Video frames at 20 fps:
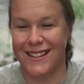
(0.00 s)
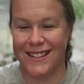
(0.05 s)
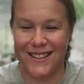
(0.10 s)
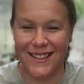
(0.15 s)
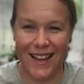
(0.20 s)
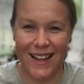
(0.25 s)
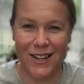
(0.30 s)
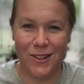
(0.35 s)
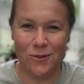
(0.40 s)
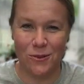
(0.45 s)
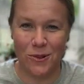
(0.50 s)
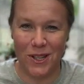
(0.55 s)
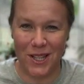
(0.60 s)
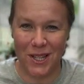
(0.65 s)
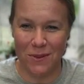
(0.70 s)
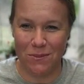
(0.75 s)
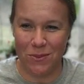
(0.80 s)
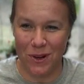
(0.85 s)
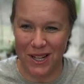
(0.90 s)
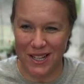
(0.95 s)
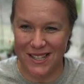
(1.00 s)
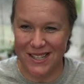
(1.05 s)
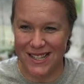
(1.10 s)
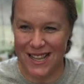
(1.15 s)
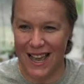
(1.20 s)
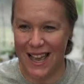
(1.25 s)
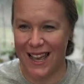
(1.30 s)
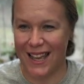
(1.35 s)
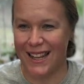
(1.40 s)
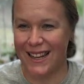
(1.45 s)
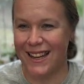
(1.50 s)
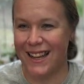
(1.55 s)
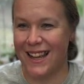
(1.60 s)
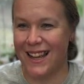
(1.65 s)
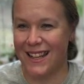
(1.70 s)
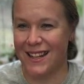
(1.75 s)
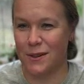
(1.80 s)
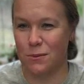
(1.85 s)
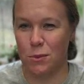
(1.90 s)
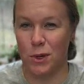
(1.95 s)
it really brings in
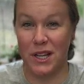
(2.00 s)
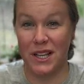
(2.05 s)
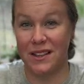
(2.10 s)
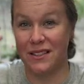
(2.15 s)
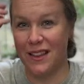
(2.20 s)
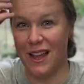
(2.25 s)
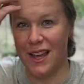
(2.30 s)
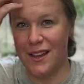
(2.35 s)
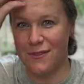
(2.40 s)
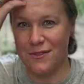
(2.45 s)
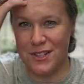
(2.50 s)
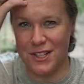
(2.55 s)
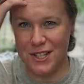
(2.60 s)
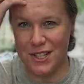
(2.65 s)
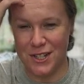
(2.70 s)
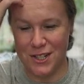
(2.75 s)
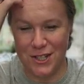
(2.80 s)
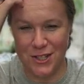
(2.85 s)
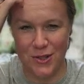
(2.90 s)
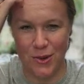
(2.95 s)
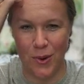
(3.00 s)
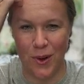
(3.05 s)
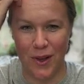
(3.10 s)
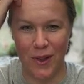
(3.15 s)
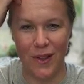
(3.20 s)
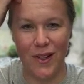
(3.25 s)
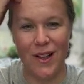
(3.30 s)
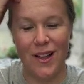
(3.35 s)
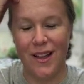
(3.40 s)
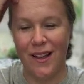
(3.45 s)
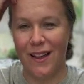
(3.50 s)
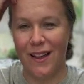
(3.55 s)
and bringing life to your soil.